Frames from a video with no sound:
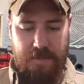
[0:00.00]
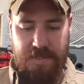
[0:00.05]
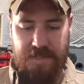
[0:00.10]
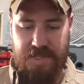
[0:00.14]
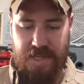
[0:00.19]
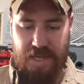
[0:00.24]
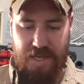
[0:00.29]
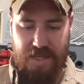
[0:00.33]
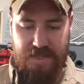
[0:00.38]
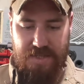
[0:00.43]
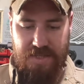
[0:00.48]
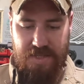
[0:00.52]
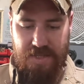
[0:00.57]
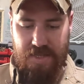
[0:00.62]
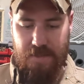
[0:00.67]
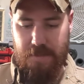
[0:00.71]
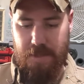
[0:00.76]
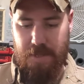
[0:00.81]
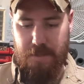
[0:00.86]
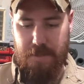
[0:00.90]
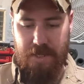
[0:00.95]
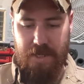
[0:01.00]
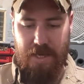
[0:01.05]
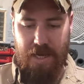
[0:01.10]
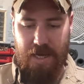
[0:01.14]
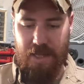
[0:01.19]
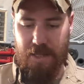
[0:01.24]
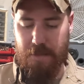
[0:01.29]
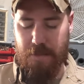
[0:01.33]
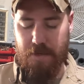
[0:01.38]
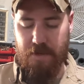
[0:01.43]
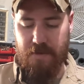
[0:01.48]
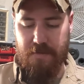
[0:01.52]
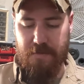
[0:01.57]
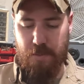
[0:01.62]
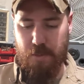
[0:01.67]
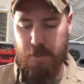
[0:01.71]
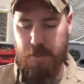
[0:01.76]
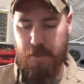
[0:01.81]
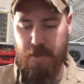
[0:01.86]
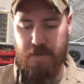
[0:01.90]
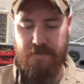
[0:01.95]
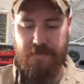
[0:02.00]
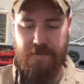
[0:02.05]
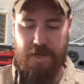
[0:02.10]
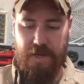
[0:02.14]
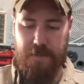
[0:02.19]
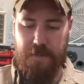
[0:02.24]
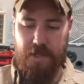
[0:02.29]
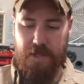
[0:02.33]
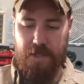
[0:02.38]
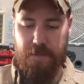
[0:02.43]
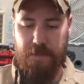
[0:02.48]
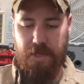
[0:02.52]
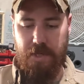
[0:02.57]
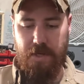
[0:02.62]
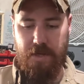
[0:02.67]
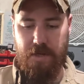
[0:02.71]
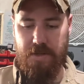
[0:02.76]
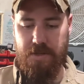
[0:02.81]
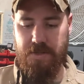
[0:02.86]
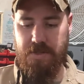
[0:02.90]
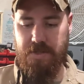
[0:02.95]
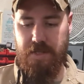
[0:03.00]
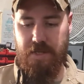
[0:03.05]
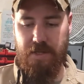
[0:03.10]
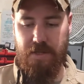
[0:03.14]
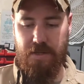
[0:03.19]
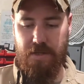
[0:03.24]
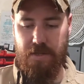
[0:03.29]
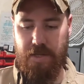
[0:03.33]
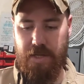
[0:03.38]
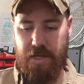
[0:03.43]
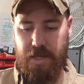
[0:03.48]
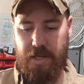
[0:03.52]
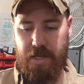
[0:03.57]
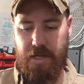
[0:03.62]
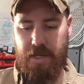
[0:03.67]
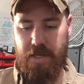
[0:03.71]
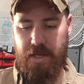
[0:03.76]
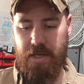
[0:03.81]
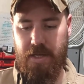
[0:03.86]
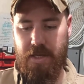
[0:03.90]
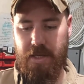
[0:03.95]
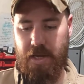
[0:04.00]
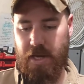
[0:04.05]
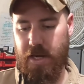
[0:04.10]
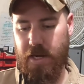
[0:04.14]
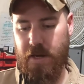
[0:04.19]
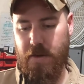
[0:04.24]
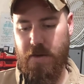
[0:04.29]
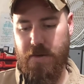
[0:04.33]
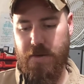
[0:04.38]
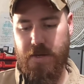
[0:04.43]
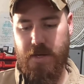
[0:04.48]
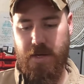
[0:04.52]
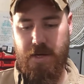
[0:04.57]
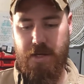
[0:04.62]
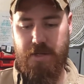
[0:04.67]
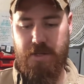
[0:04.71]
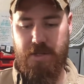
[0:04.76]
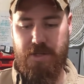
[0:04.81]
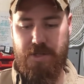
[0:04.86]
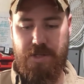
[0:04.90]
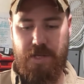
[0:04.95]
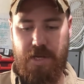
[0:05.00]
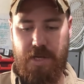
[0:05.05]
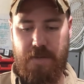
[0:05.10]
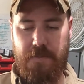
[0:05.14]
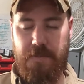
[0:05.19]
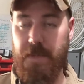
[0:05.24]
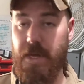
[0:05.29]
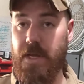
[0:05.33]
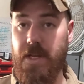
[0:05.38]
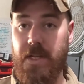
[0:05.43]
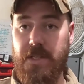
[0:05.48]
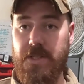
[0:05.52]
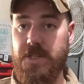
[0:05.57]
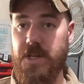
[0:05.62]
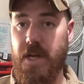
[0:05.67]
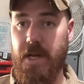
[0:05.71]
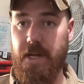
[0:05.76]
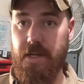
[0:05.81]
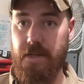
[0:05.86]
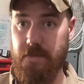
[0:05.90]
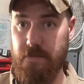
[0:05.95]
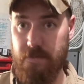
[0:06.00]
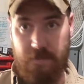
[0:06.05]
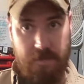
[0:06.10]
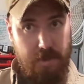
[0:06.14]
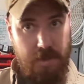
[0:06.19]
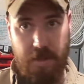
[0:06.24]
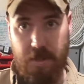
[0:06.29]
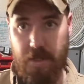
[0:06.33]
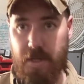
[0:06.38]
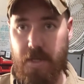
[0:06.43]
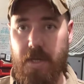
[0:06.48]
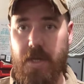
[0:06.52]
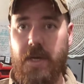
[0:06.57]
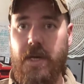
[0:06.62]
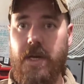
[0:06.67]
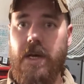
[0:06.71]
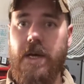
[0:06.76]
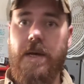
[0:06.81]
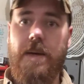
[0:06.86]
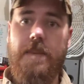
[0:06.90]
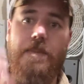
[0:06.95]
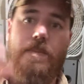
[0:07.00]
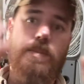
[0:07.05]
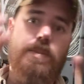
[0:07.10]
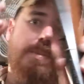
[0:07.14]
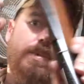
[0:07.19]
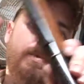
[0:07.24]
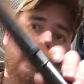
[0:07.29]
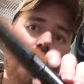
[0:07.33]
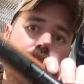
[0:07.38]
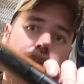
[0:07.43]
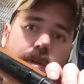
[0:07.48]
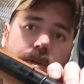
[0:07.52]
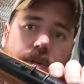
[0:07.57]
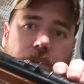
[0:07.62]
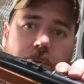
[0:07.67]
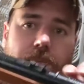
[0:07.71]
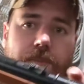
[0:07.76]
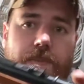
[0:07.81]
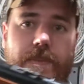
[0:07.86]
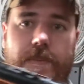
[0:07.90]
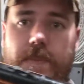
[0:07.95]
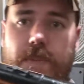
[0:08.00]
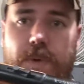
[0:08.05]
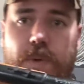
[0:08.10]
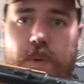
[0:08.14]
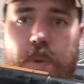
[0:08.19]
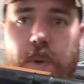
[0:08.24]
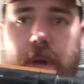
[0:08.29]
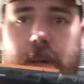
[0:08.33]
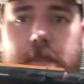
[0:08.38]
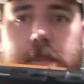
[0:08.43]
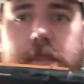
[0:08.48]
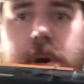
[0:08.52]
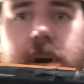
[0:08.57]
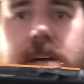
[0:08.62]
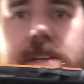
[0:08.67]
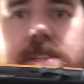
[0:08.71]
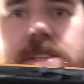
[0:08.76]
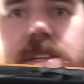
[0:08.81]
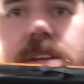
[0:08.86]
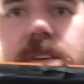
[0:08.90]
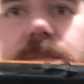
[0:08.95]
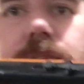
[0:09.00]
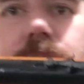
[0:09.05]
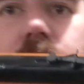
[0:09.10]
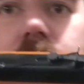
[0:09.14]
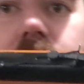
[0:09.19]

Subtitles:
Daisy BB caliber 4.5 millimeter steel air gun shot made in China. I'm quite positive you